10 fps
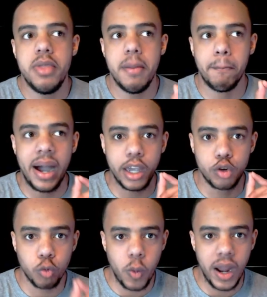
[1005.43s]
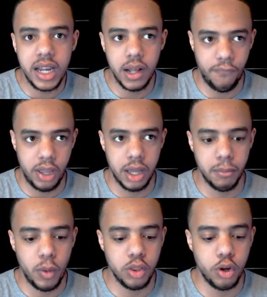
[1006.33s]
My grade of him,
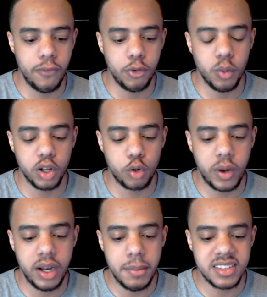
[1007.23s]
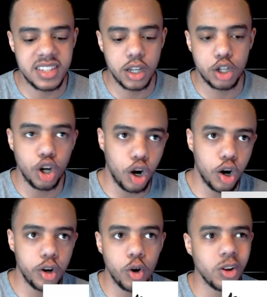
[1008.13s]
whether if you want to grade him as a
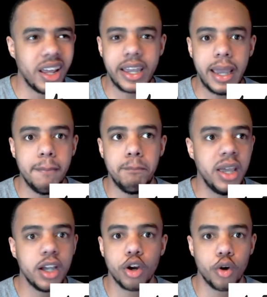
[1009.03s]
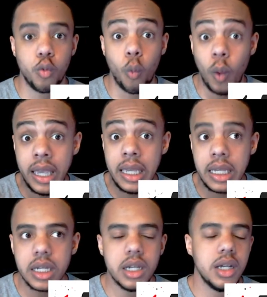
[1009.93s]
guard or like a bigger wing,